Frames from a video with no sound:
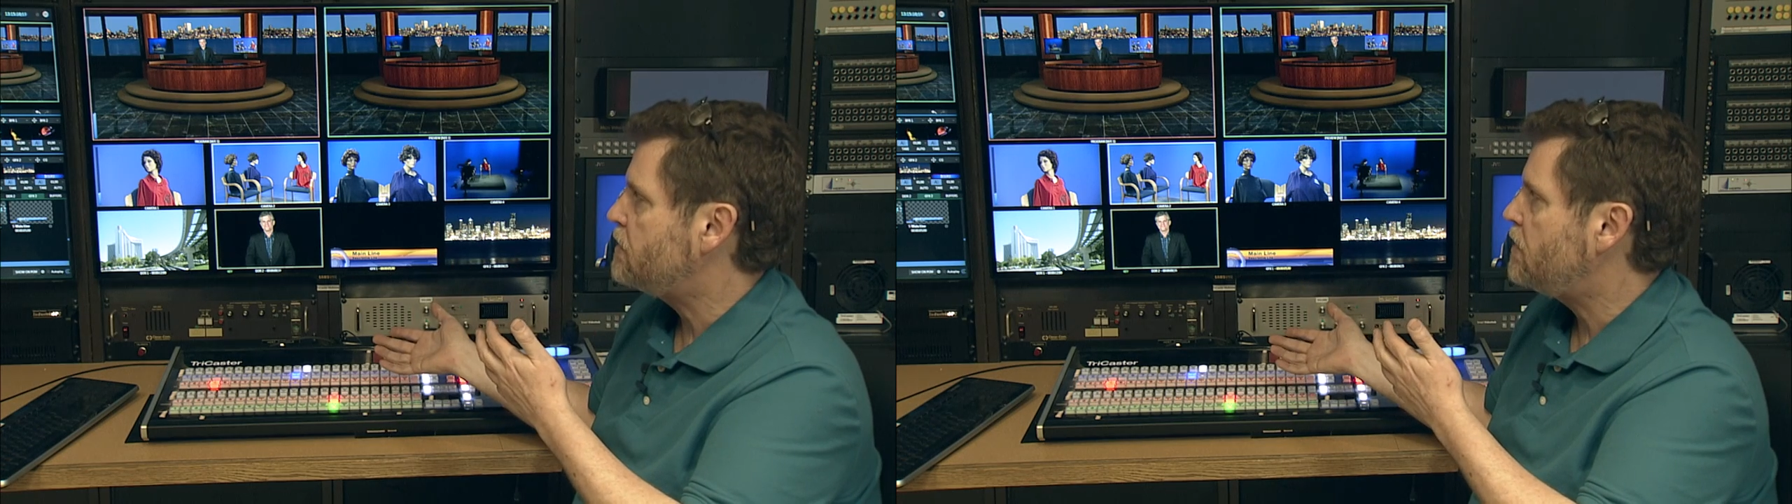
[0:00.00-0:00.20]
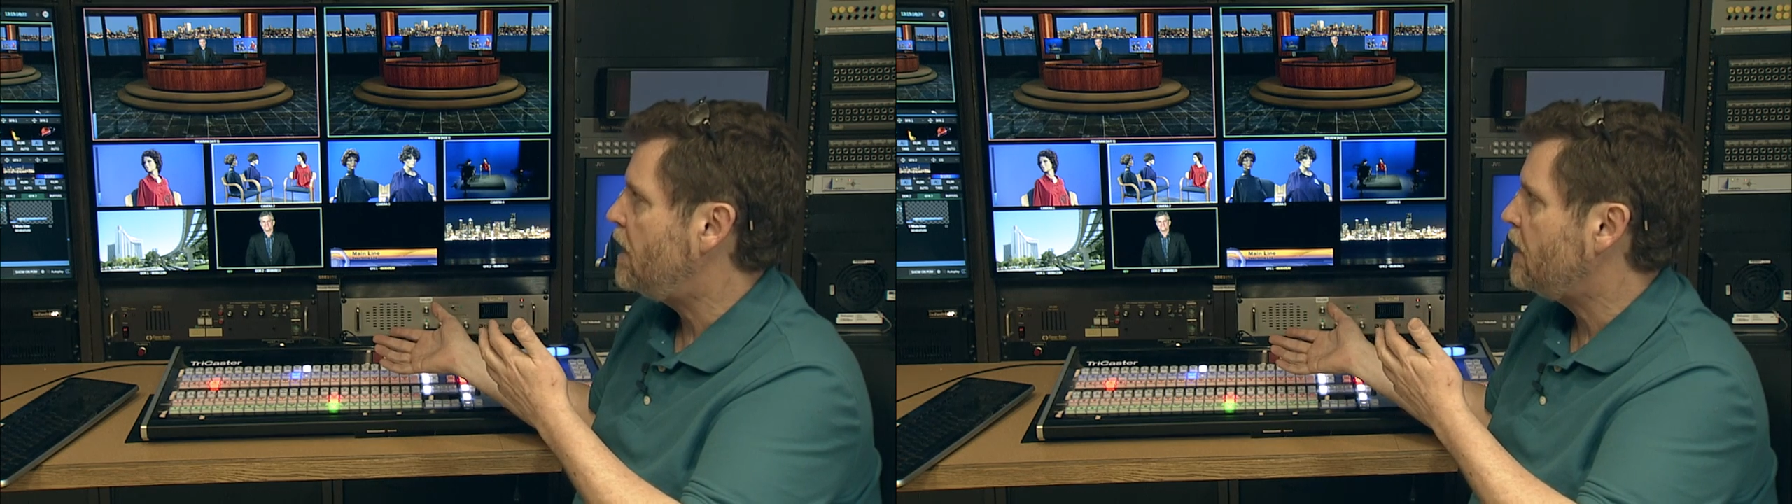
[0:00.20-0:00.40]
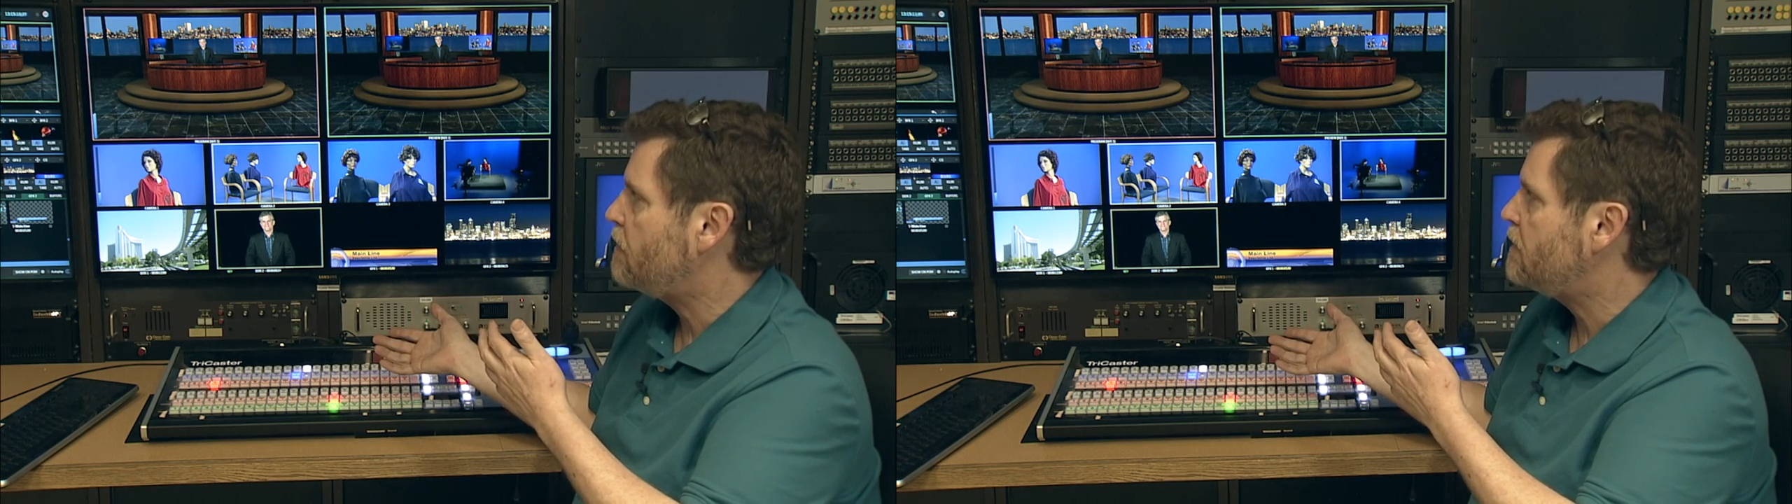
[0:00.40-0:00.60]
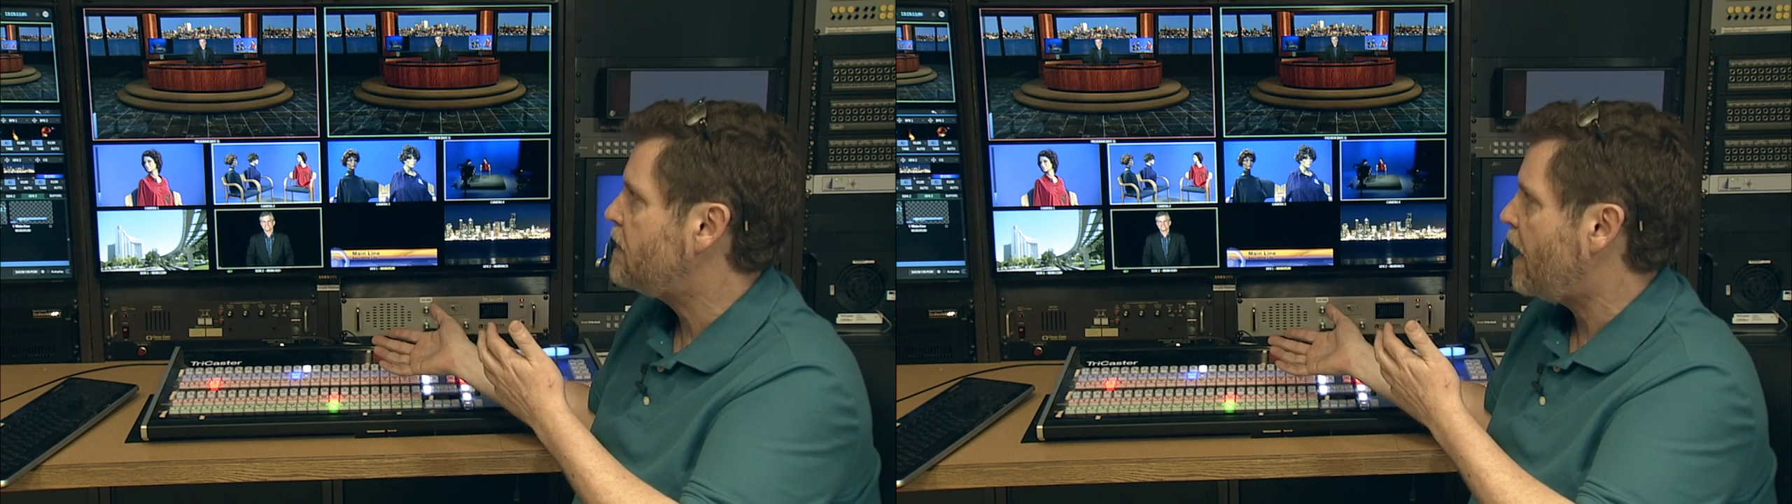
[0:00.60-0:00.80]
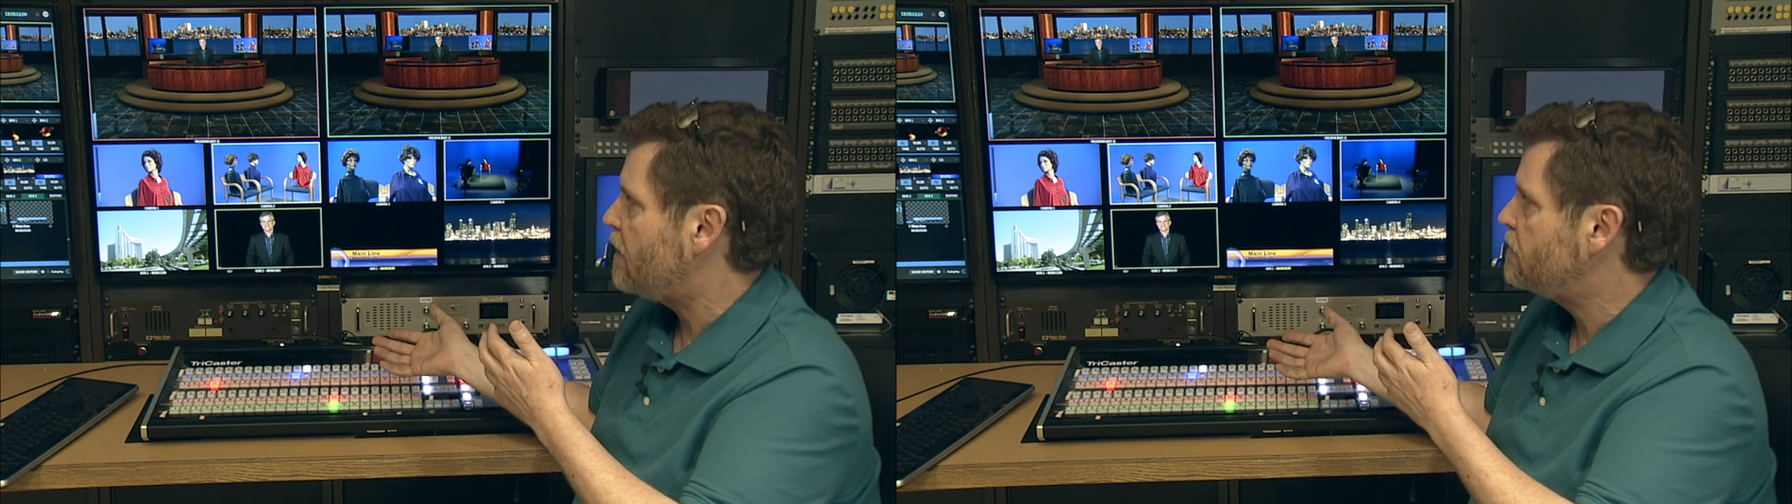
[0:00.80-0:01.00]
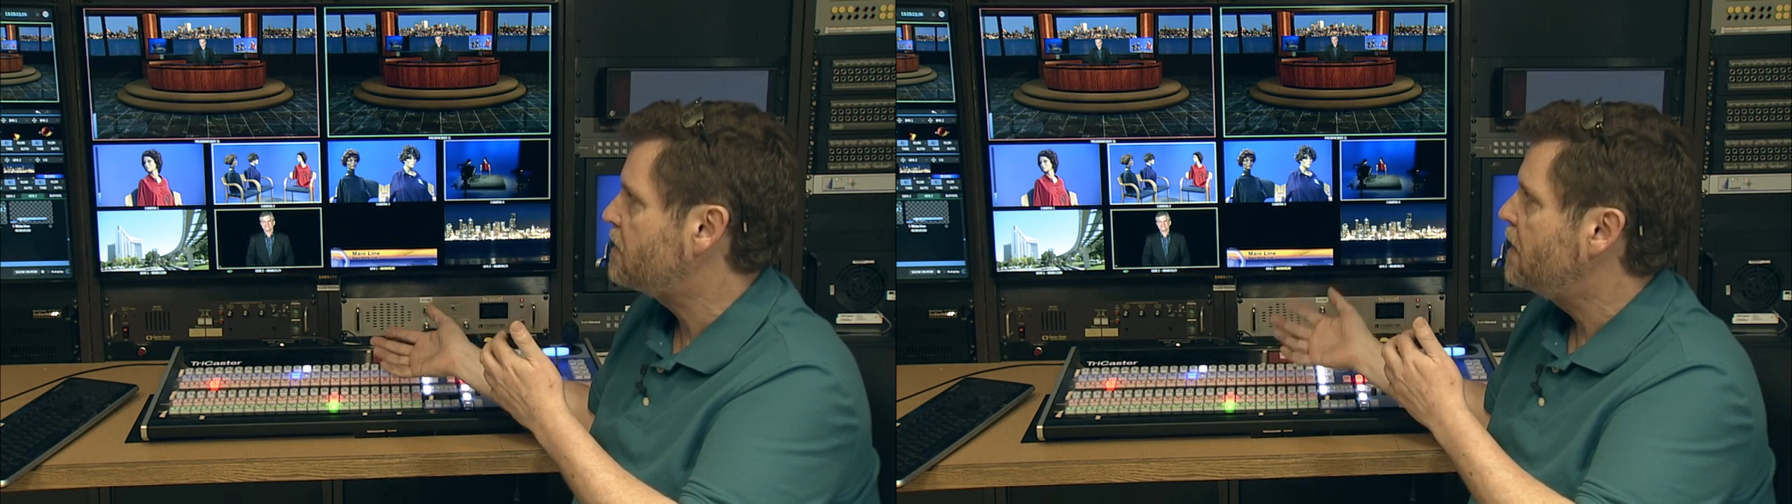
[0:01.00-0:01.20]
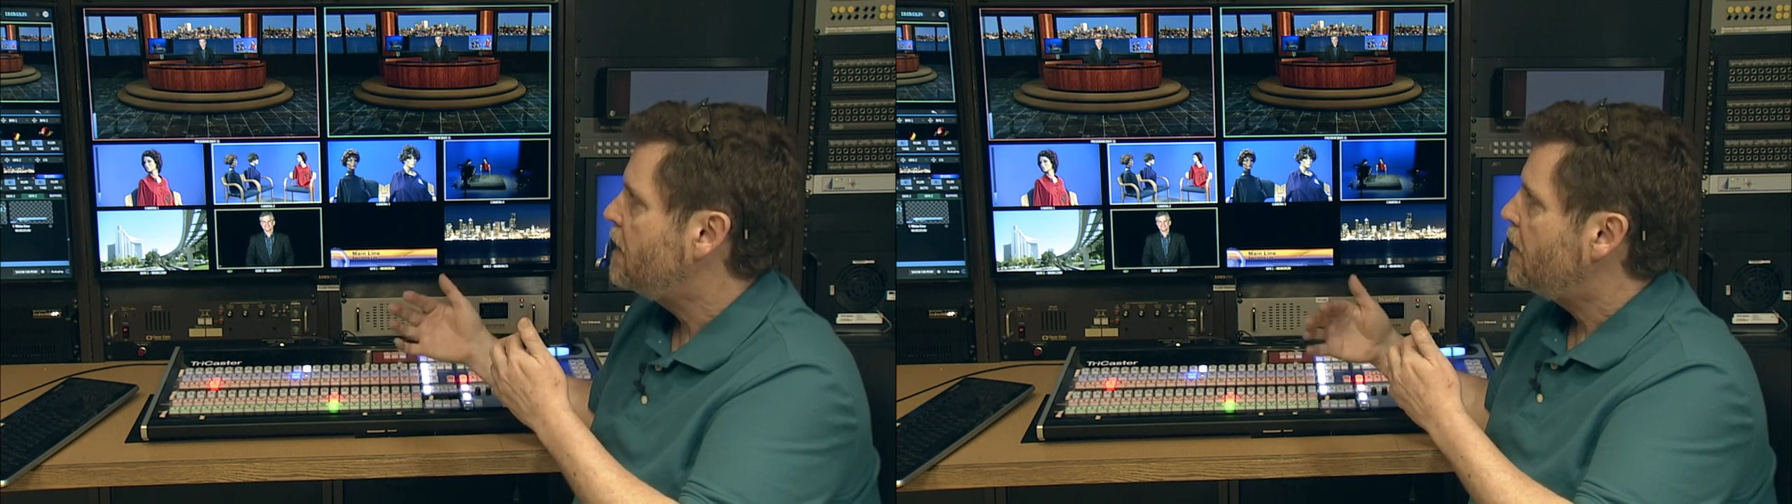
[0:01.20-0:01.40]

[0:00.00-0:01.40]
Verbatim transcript: sitting at the desk,